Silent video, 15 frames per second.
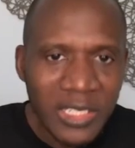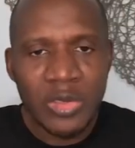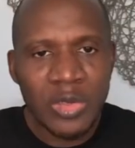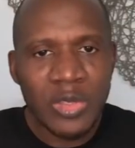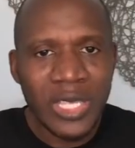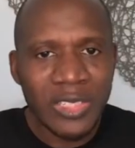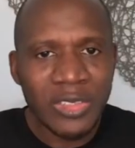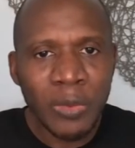
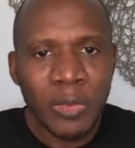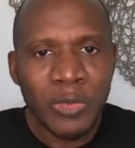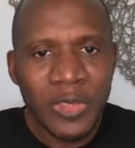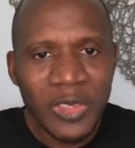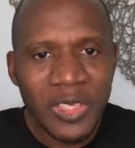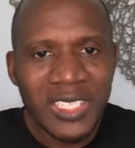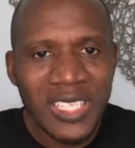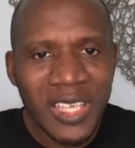Those are some of the
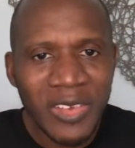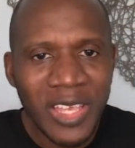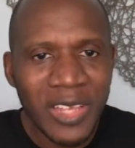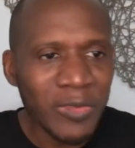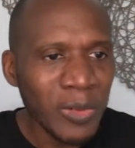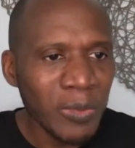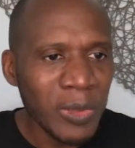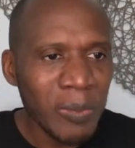things I've
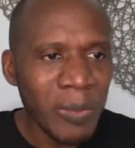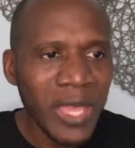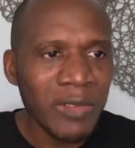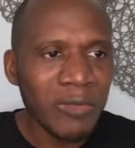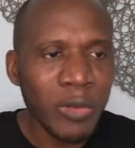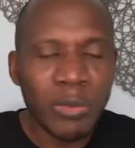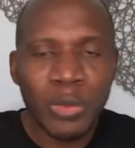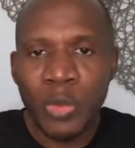heard from the
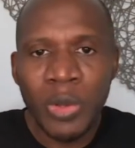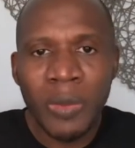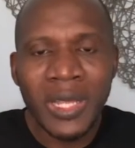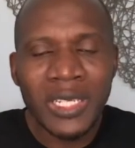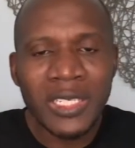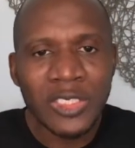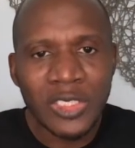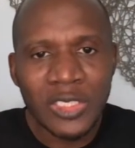men. From the
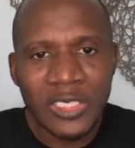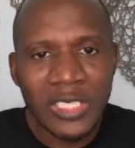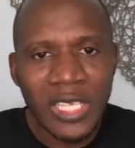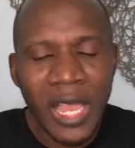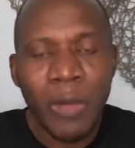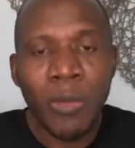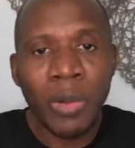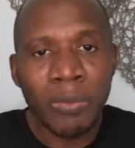women, they just
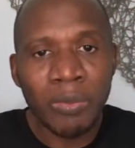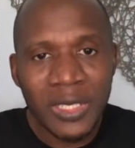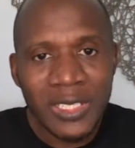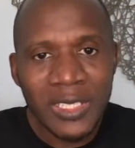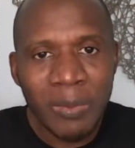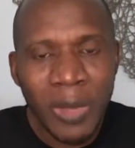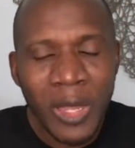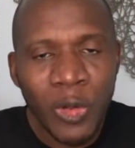say, I want
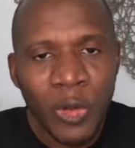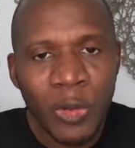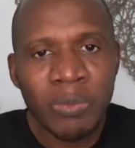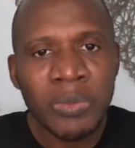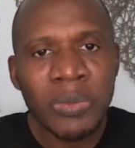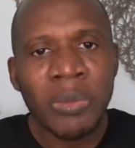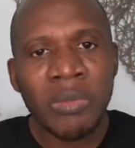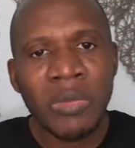peace in my home.